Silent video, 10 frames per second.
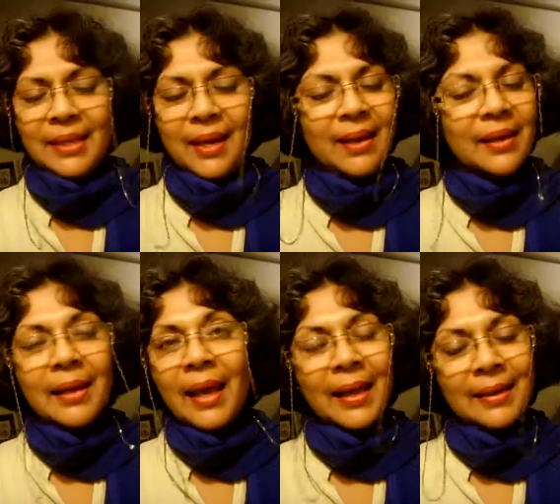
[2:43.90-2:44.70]
Dear
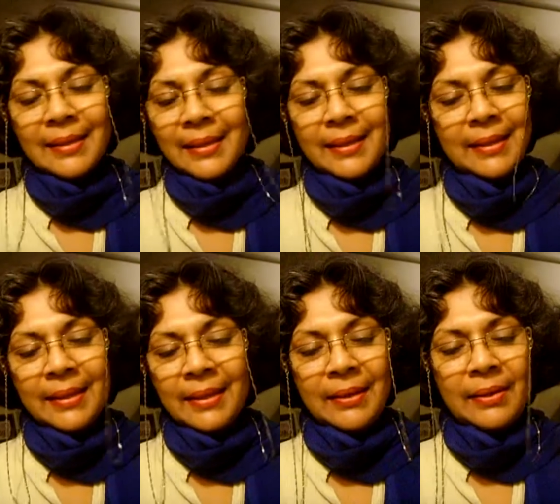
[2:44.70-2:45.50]
lad, said
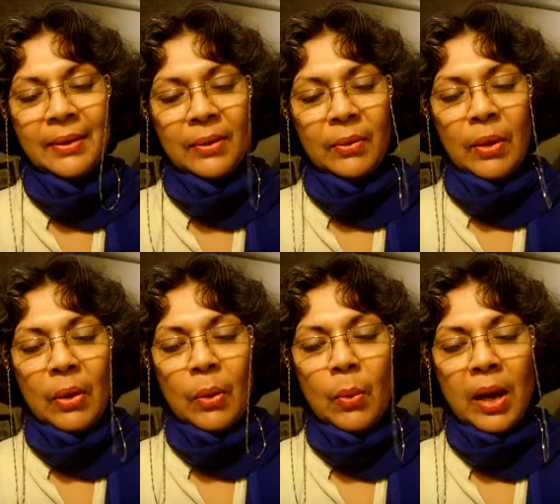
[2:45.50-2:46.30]
he,
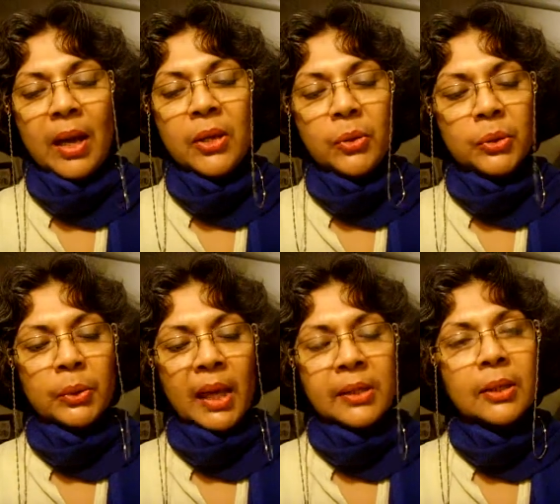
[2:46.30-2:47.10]
were you
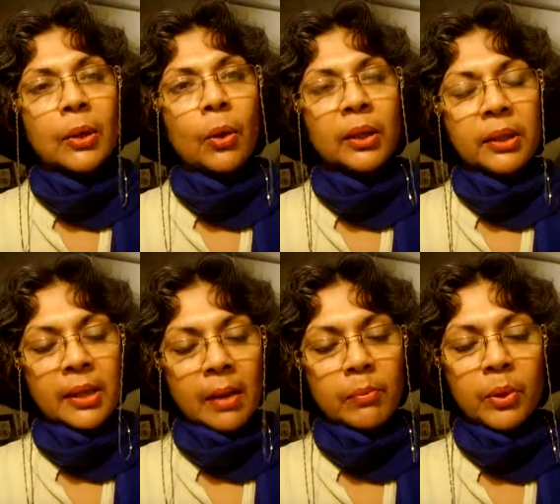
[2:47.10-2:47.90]
to catalogue the
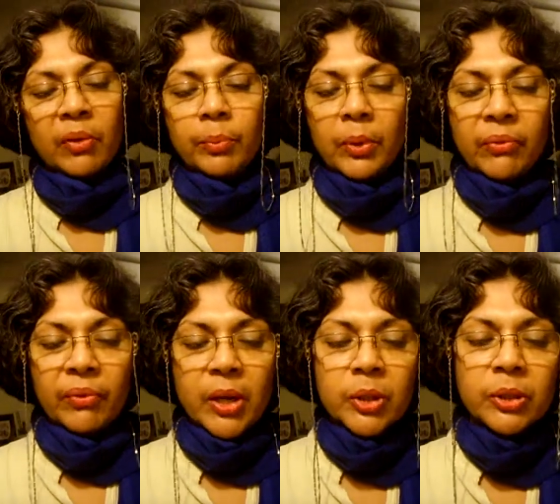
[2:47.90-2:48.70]
number of
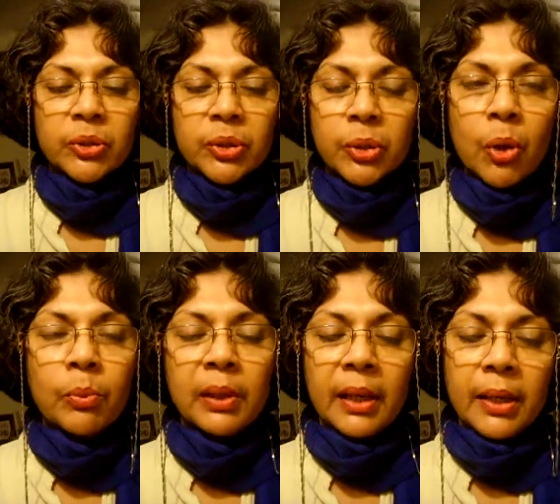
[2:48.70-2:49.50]
professions,
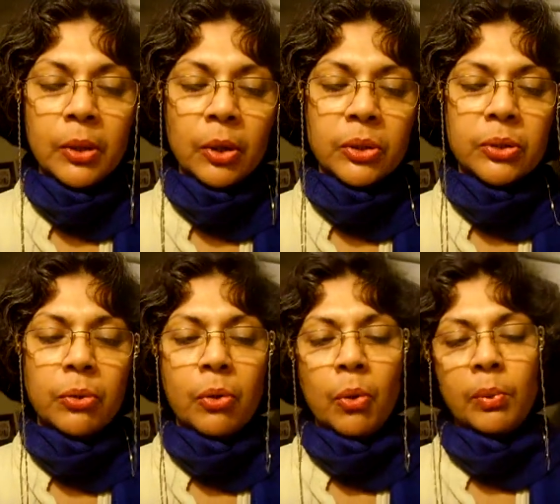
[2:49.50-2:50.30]
noble and not
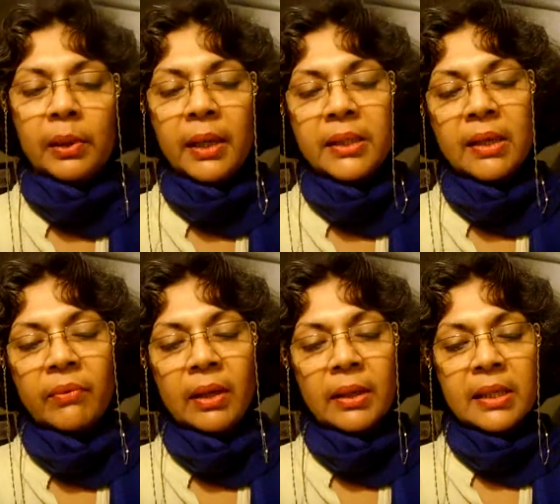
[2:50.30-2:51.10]
so noble, that
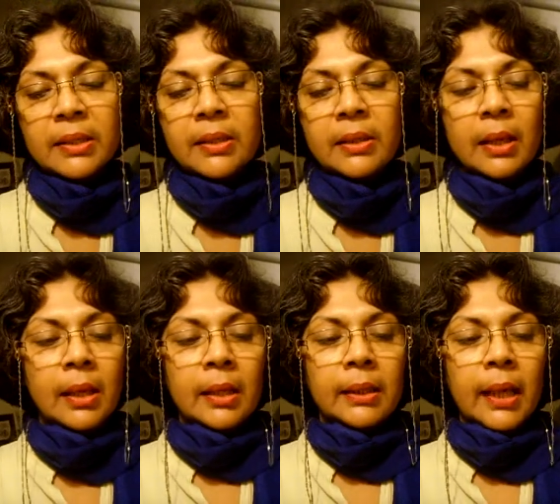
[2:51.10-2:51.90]
have enlisted
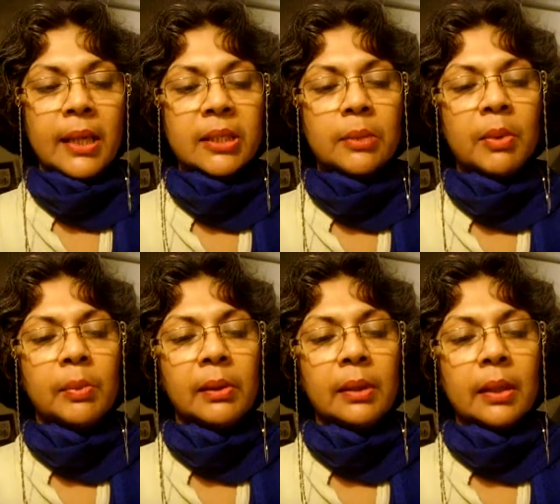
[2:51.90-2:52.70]
the
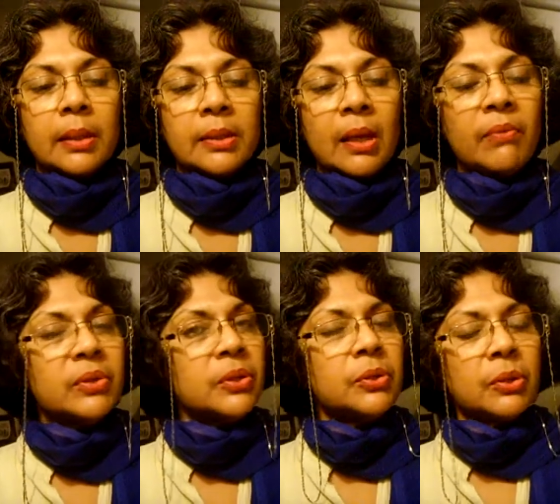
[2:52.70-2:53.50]
estimable
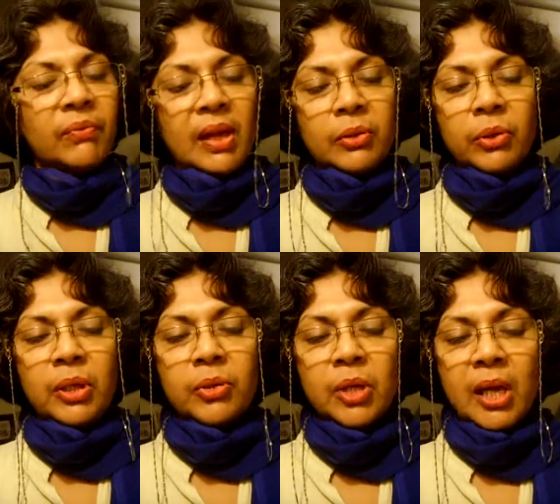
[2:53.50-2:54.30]
services of
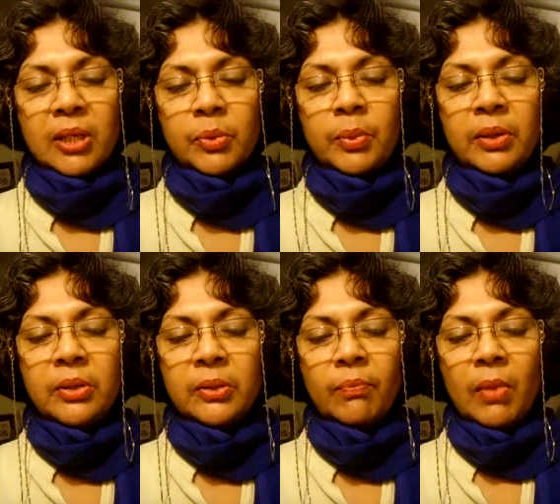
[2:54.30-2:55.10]
Anthony
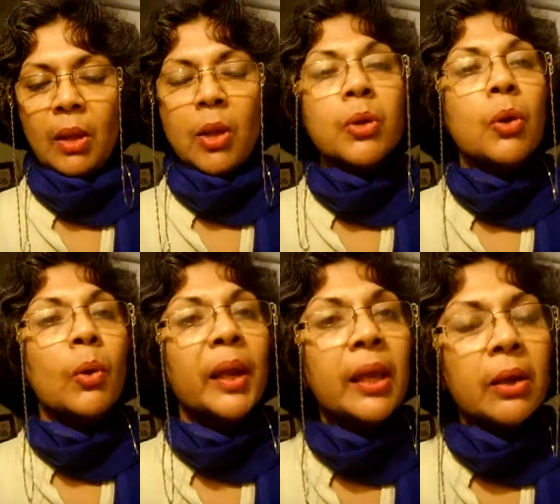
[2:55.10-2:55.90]
Jaspers,
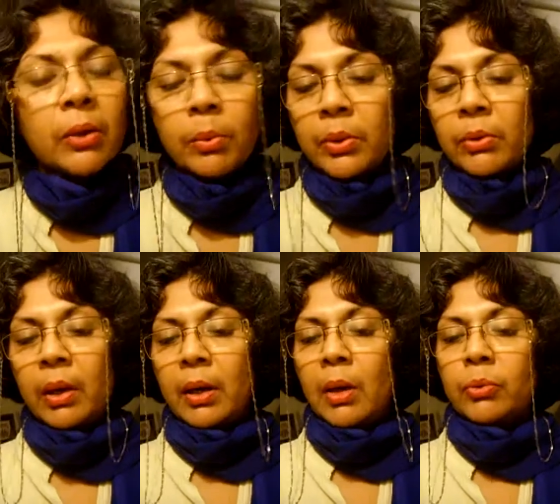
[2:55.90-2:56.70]
your ink would
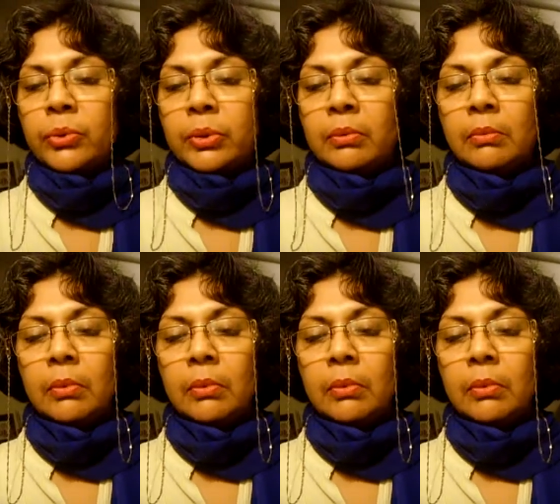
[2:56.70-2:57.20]
run out.